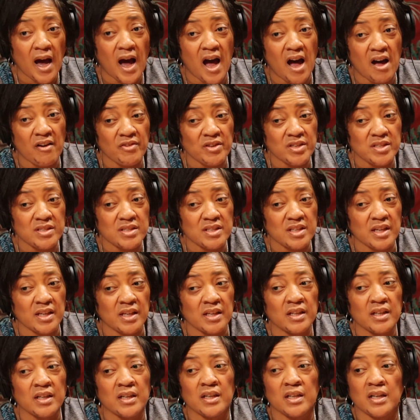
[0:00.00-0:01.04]

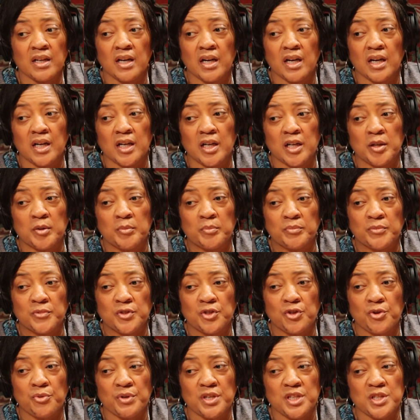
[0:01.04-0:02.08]
Obviously,
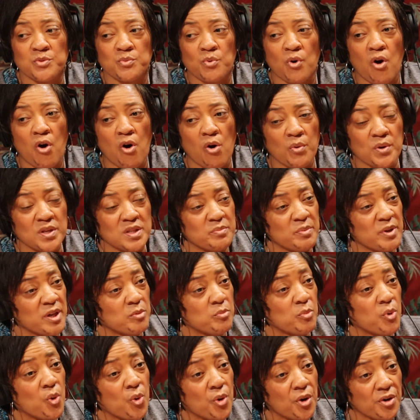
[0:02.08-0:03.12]
degrees will always be
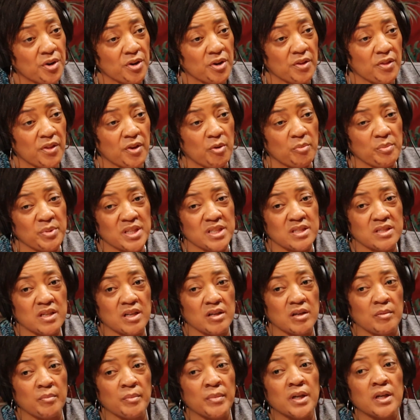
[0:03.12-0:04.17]
important, and there'll be
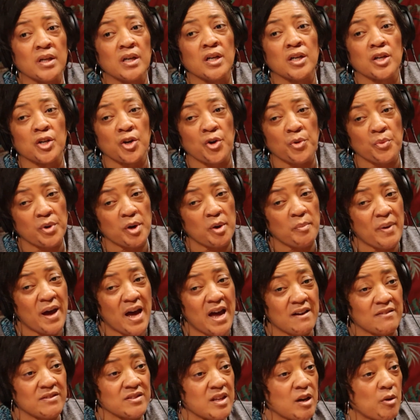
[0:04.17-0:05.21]
some career
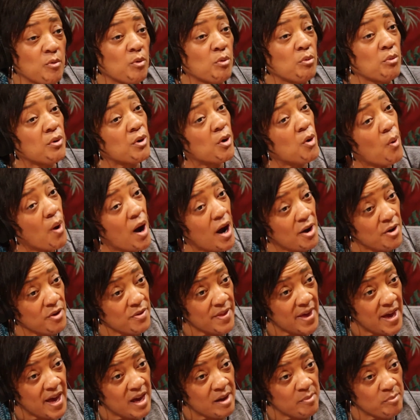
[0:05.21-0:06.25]
paths that will require
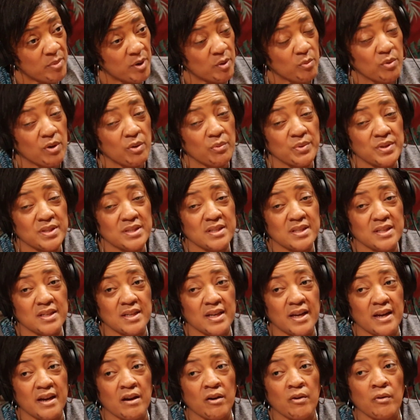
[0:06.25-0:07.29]
that. But what we see
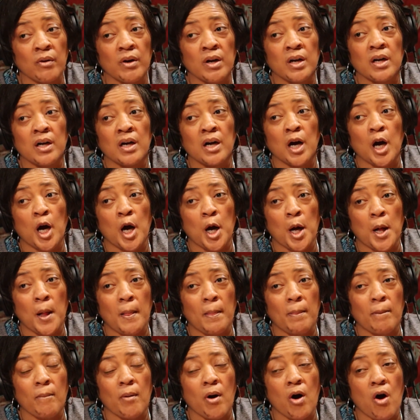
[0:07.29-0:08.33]
now
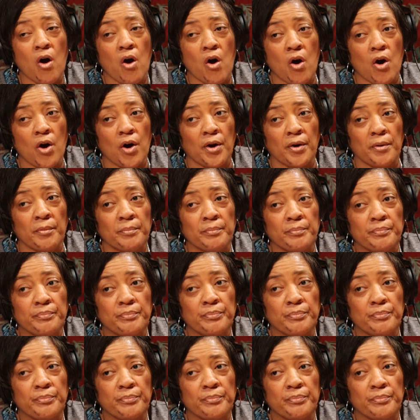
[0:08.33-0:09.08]
are